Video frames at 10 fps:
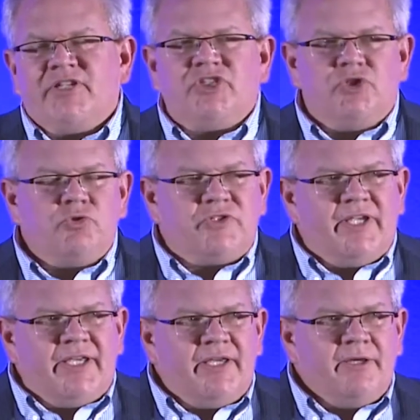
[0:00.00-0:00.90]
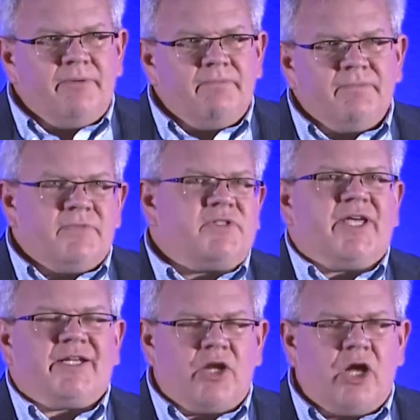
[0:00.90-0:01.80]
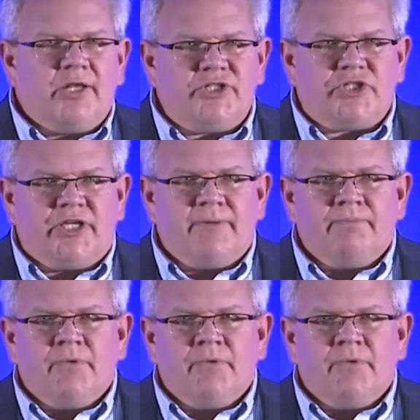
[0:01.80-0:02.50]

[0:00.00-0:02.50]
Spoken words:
using technology,